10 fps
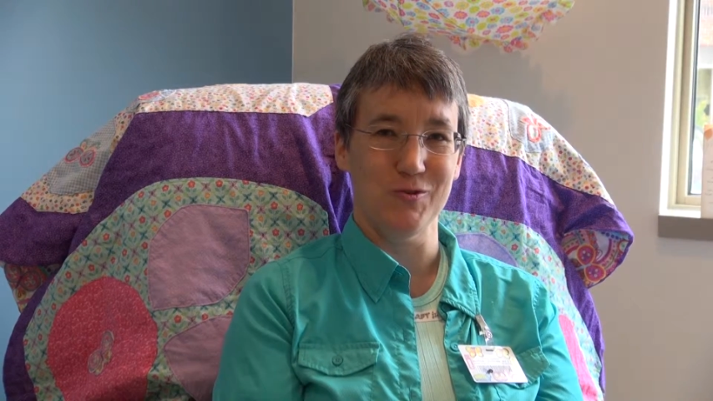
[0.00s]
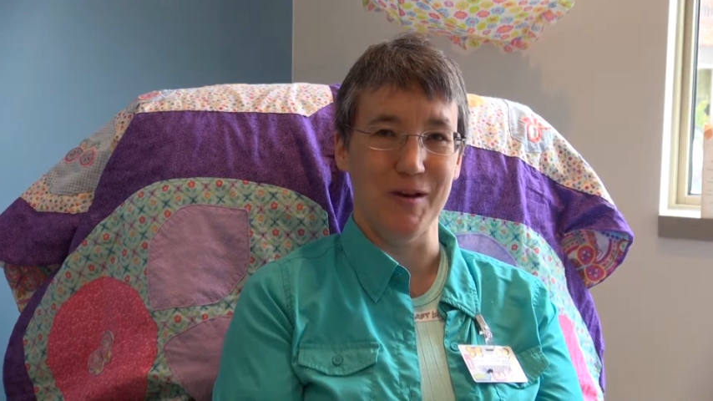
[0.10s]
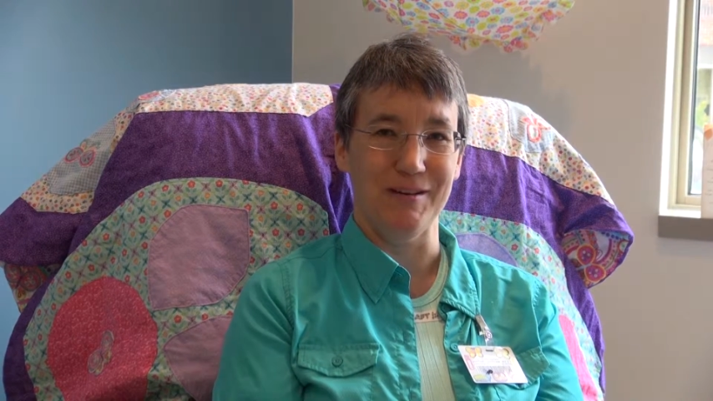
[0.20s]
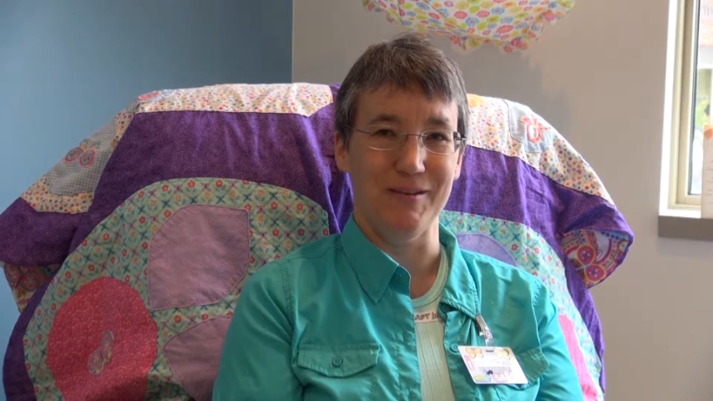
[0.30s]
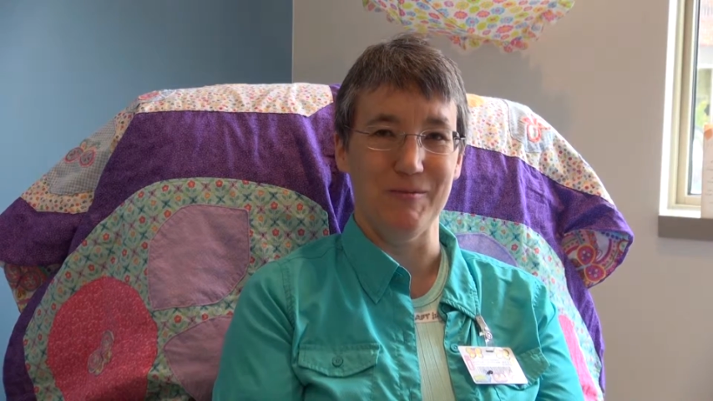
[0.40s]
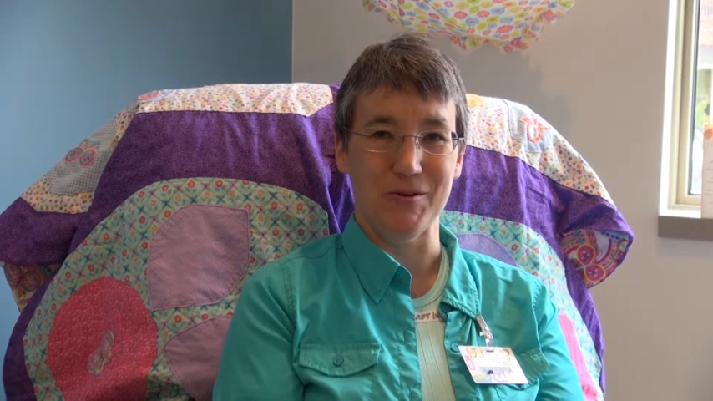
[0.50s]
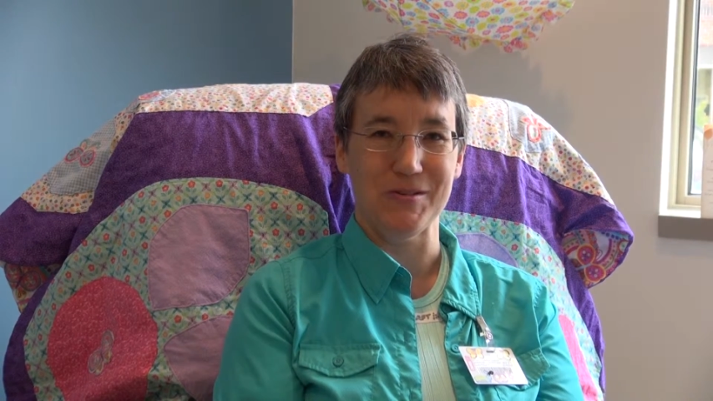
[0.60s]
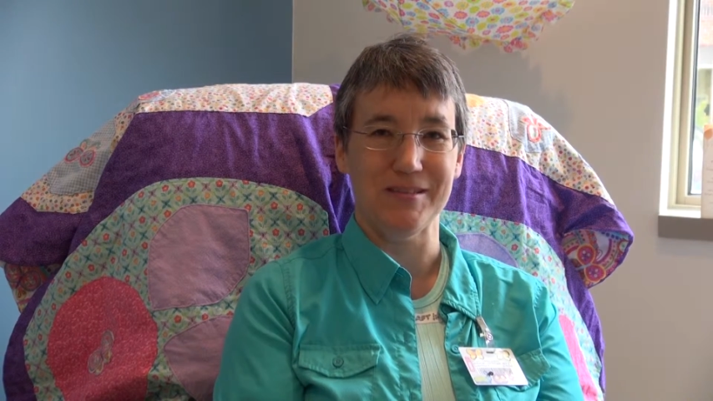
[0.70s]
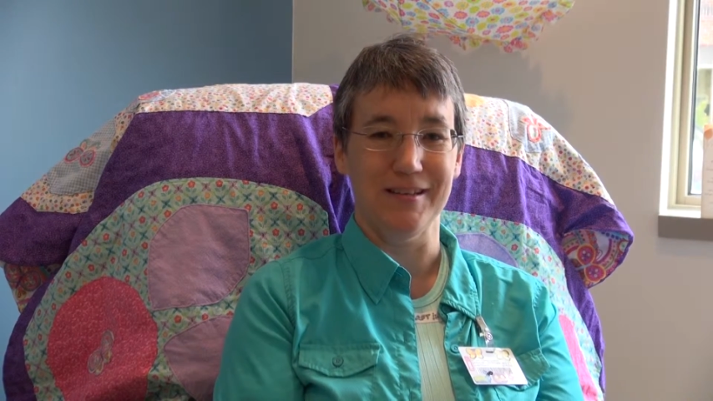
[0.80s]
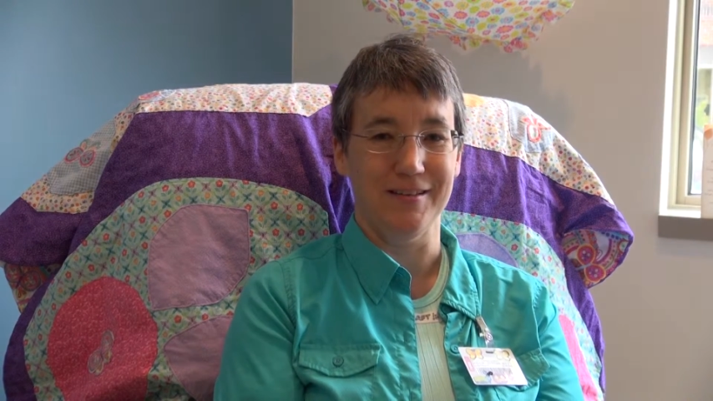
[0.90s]
dreaded
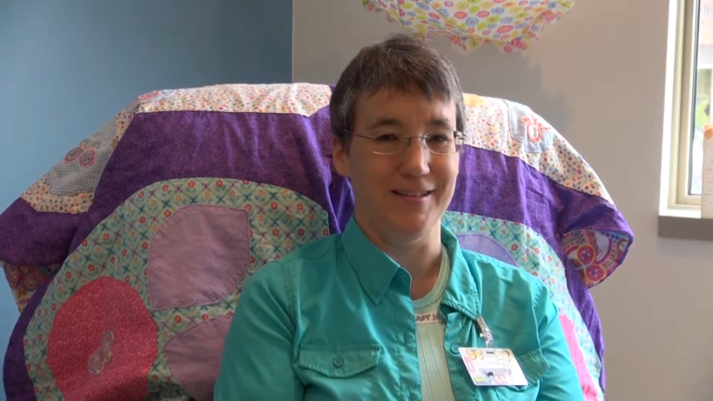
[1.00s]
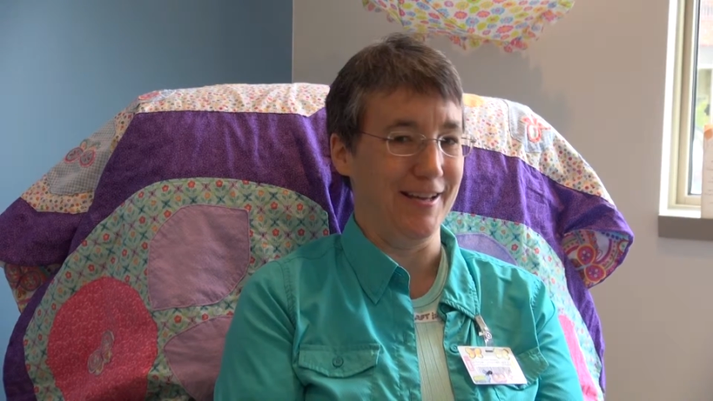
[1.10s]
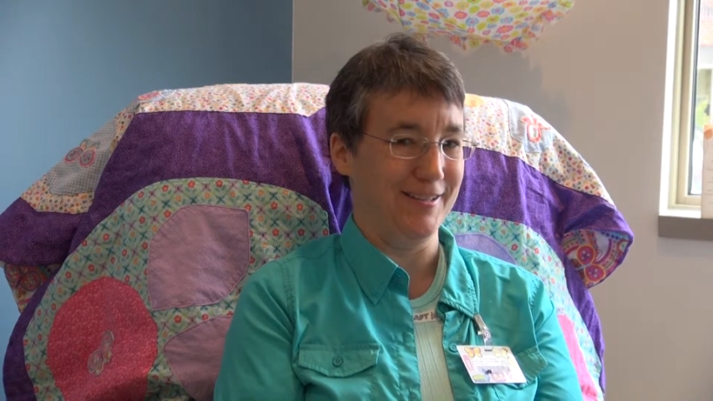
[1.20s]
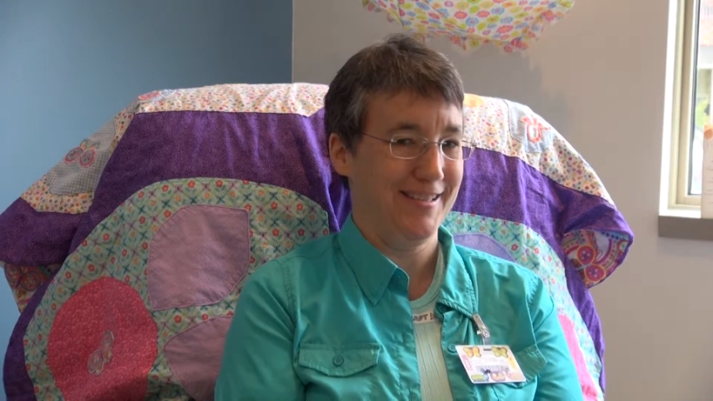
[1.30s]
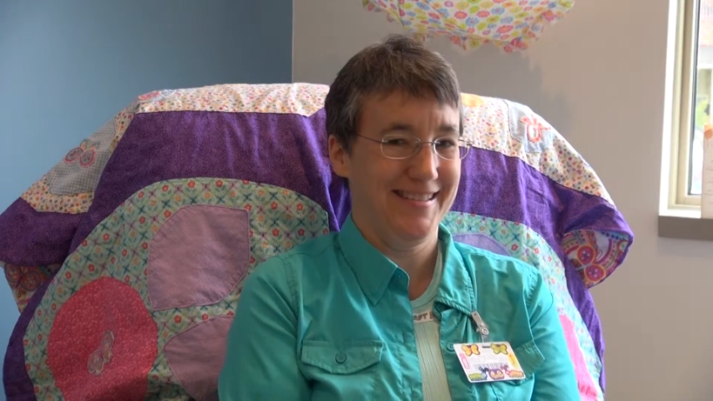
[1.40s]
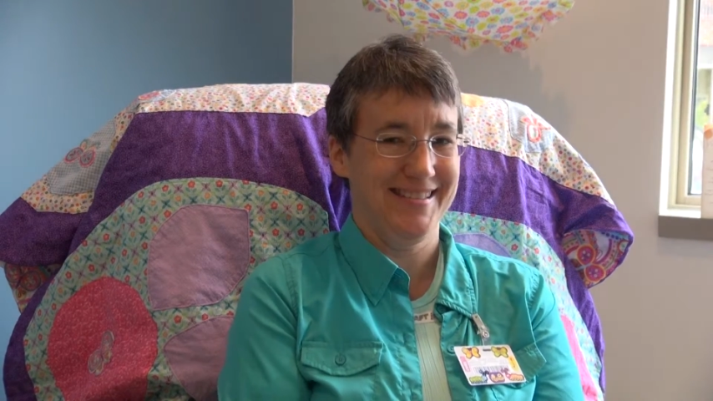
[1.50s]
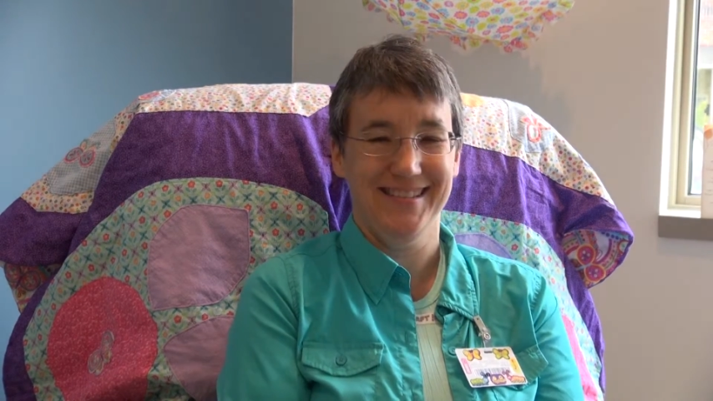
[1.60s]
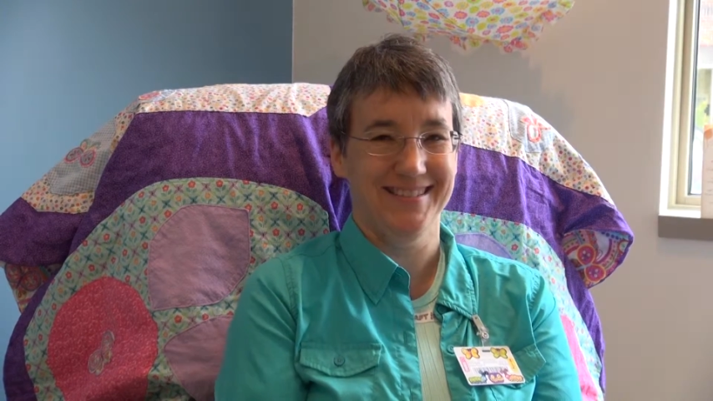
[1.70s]
worse than the dentist.